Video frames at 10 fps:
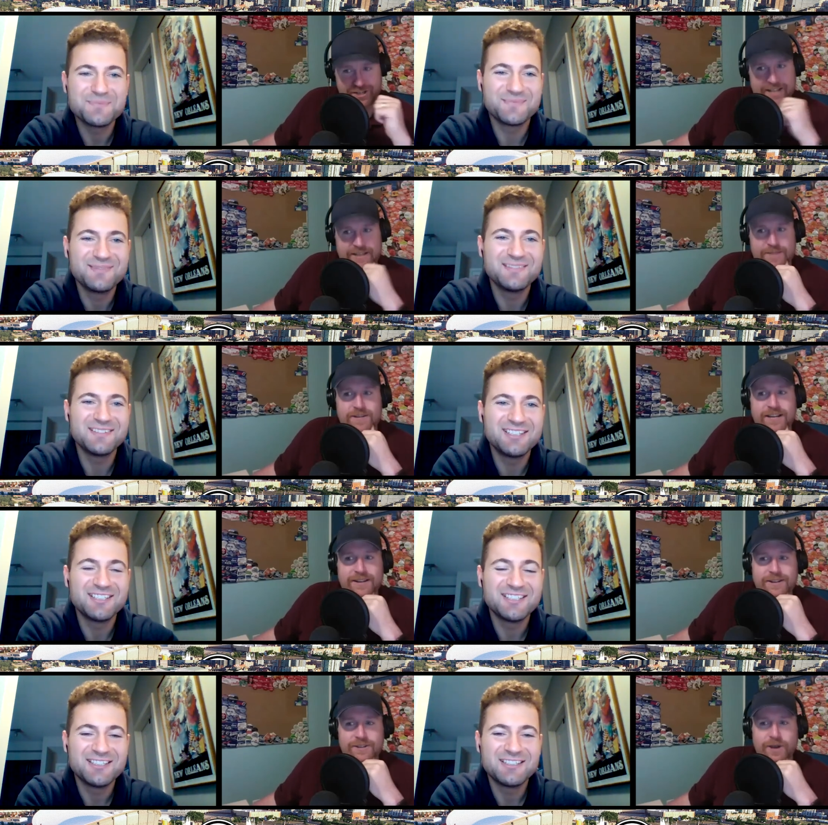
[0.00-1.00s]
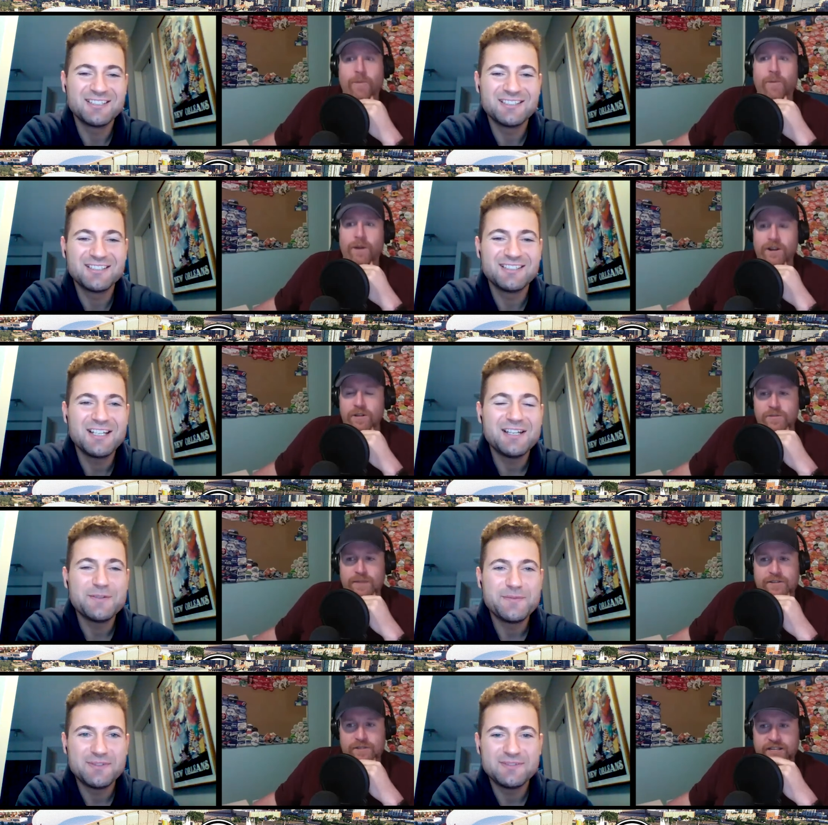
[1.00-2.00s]
Speaker 1: get them done? So what are those
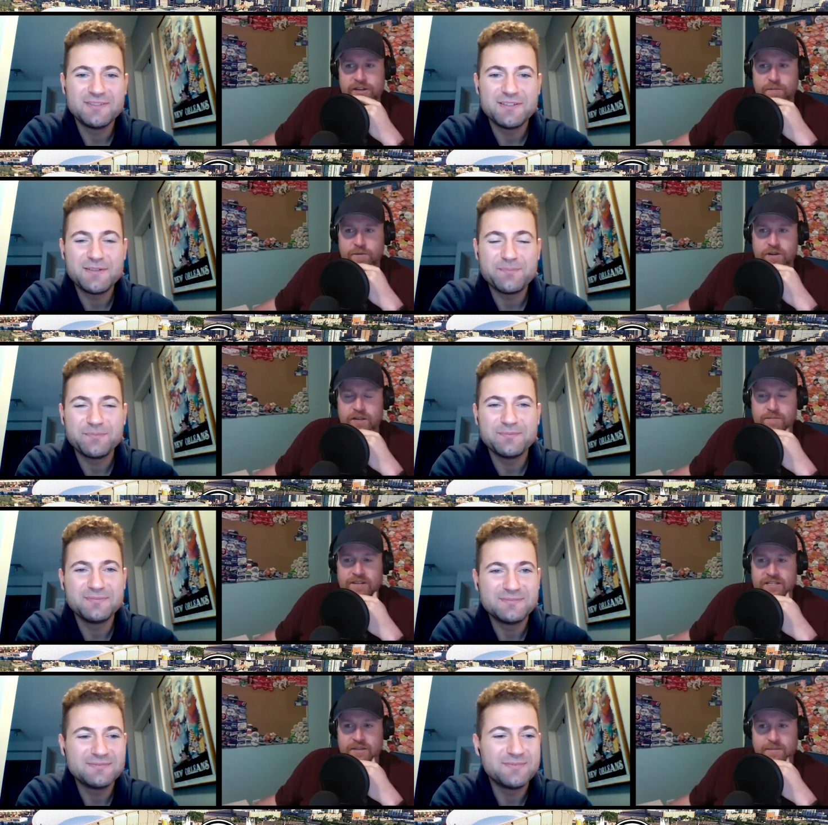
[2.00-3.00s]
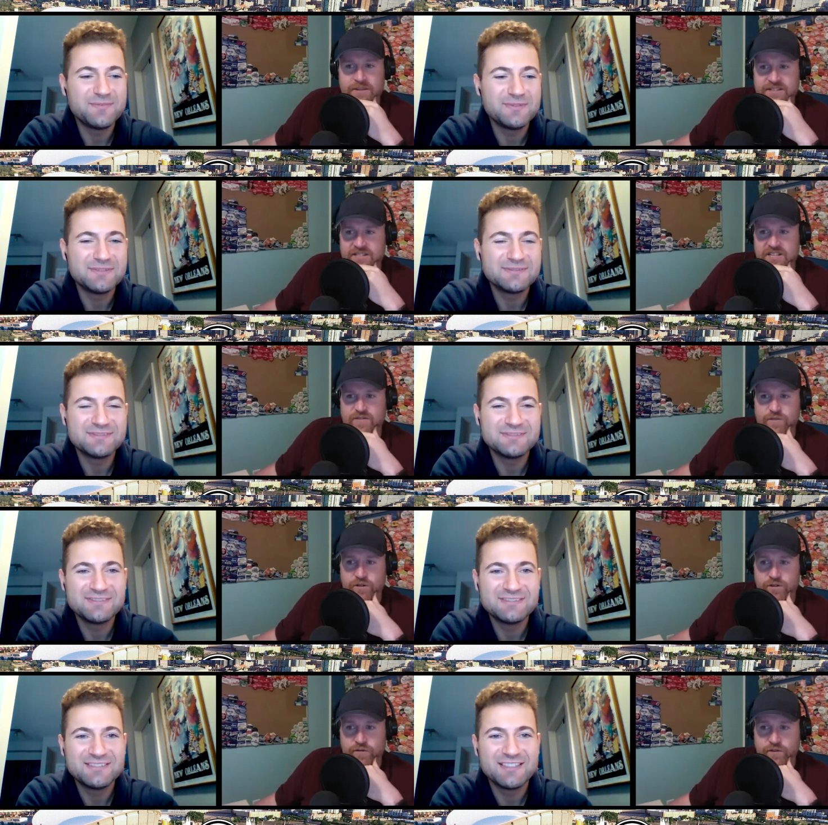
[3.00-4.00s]
metrics that you're putting in place to be successful
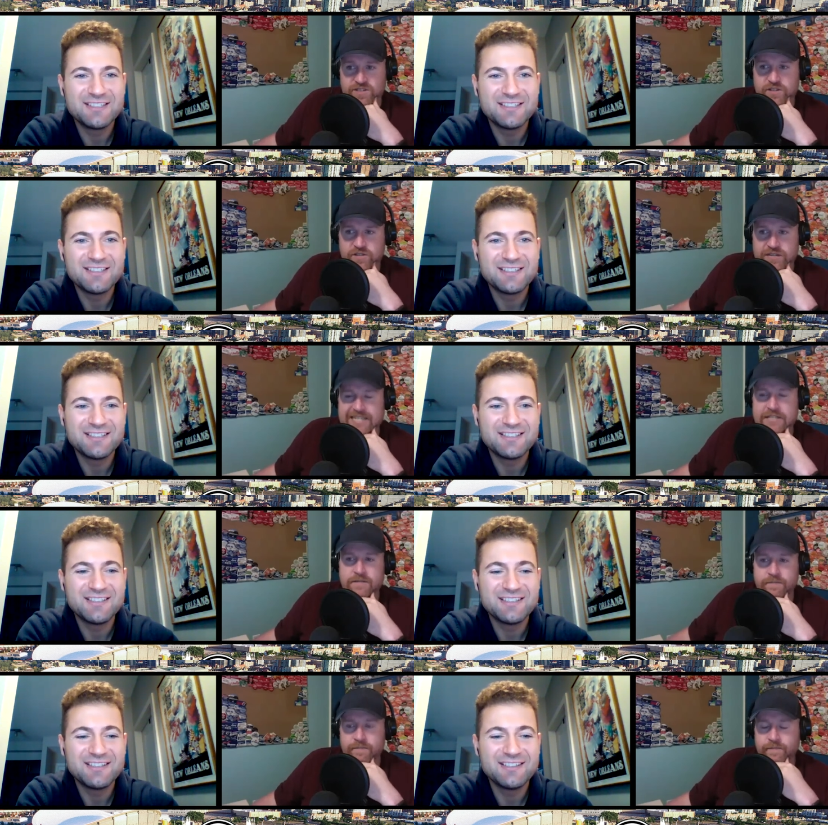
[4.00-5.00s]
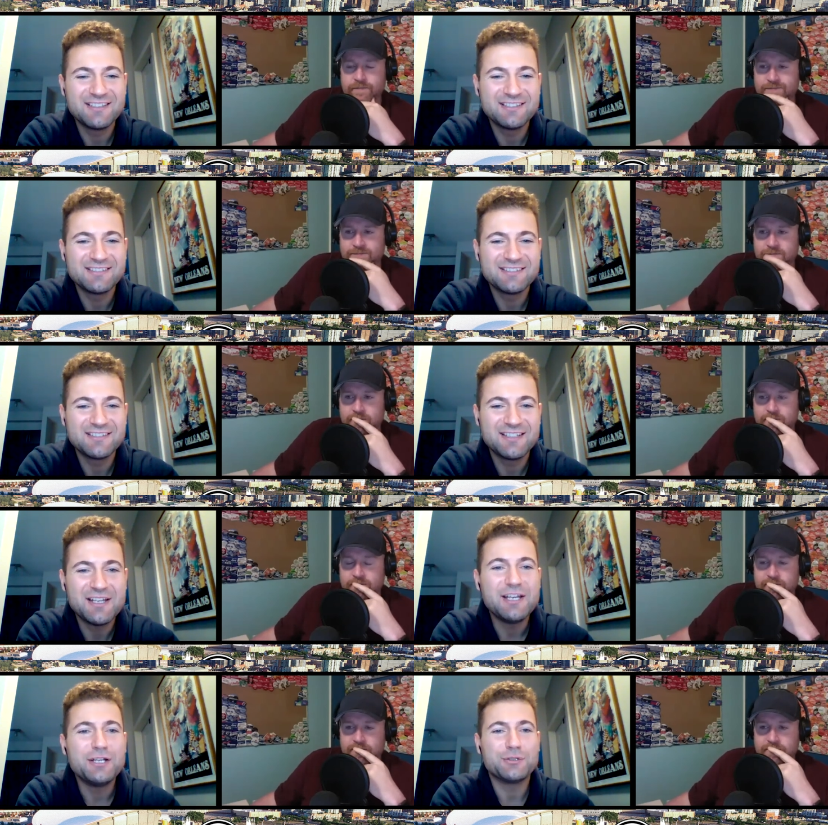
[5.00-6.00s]
in your first one hundred days?
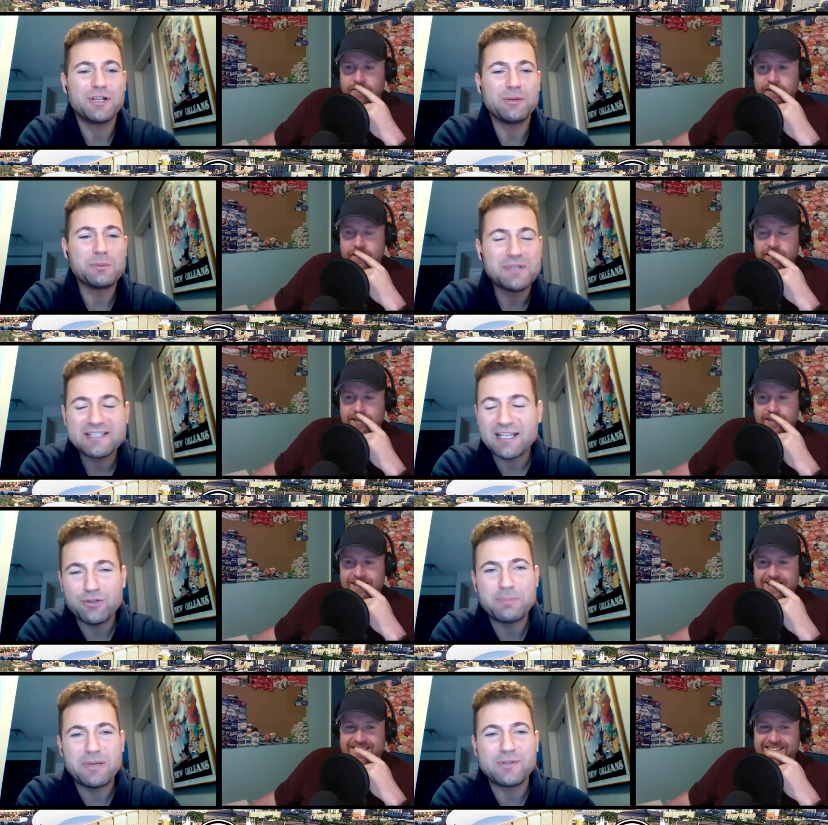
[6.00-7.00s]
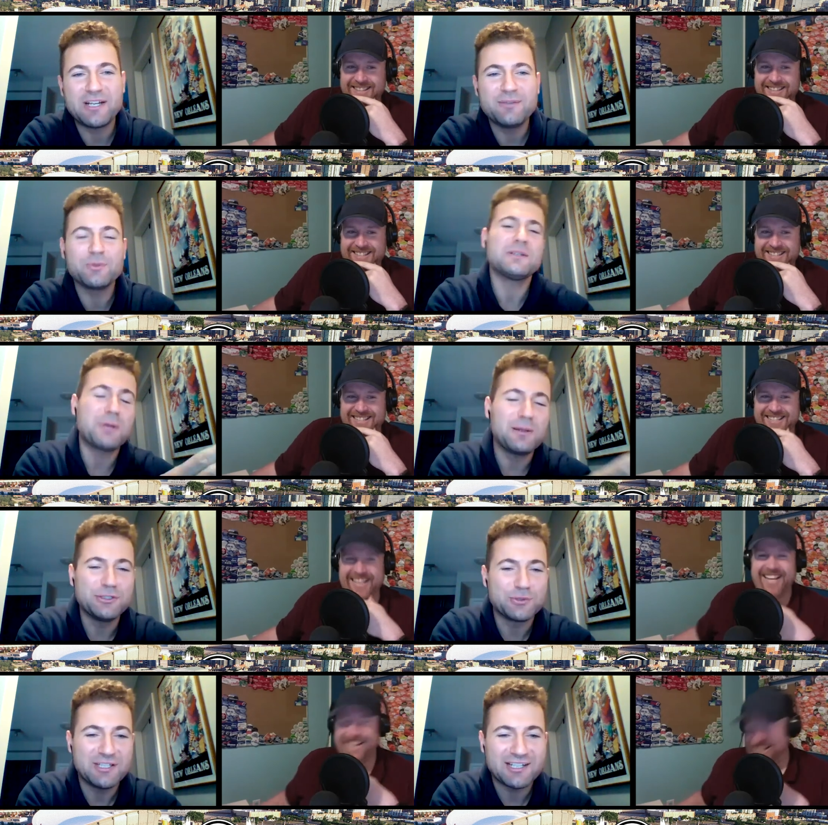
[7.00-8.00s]
Speaker 2: Great. Well, please have your pen ready. Well, you probably
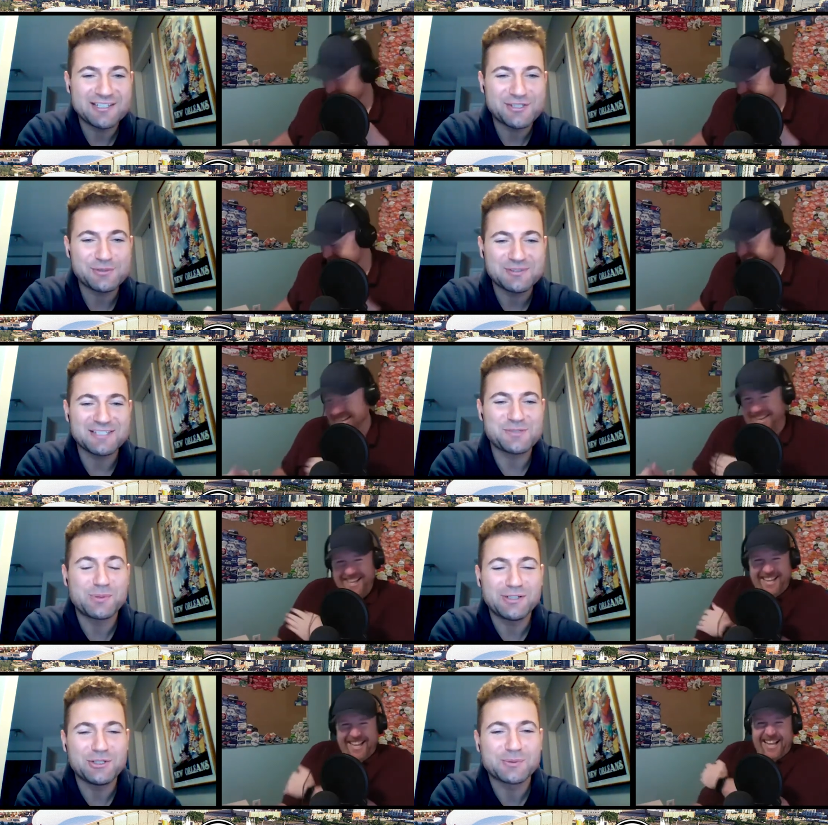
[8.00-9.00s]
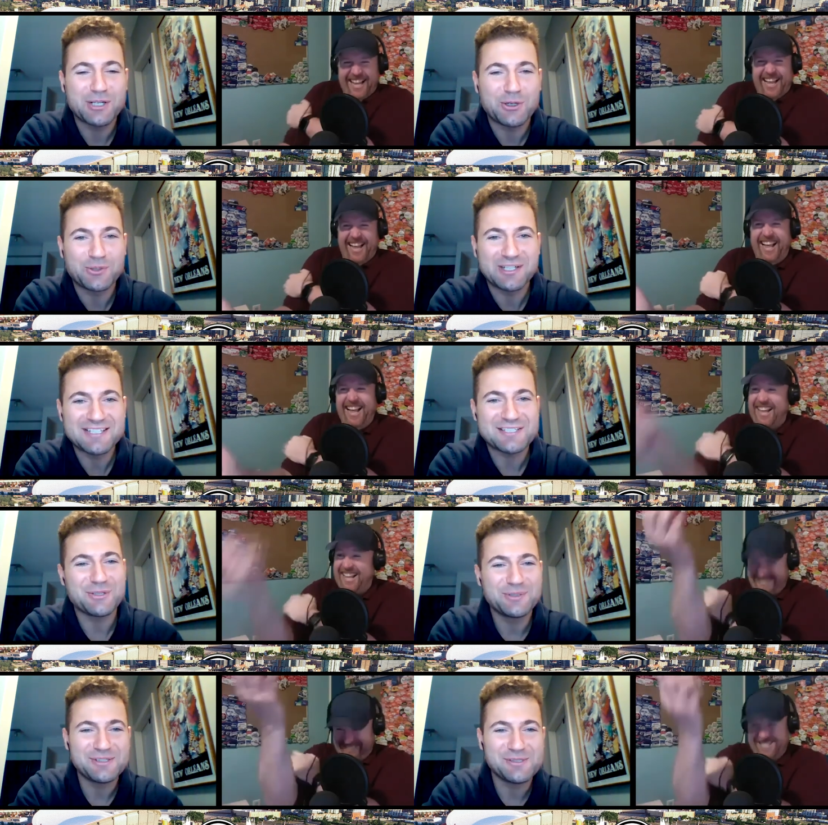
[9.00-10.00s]
don't need it because you because you're recording,
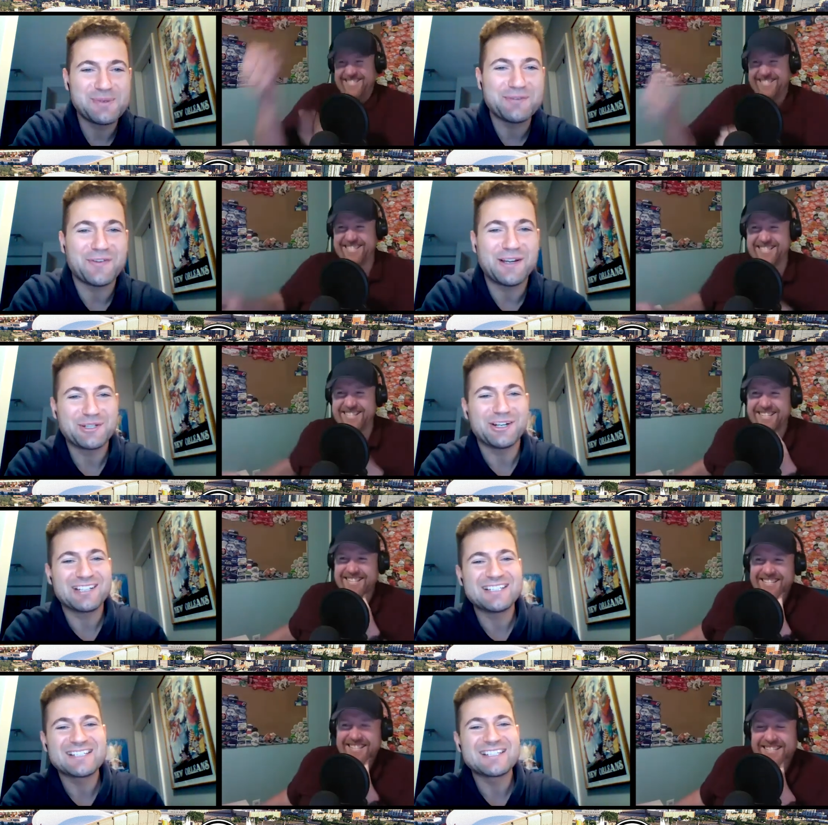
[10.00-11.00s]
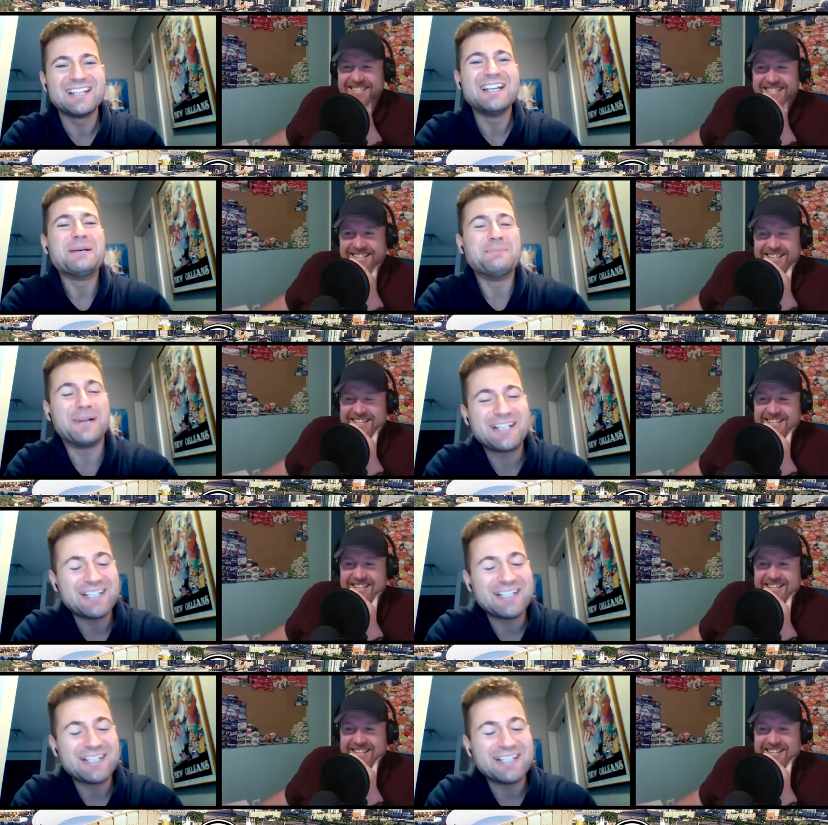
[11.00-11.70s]
so it'll be fine regardless. But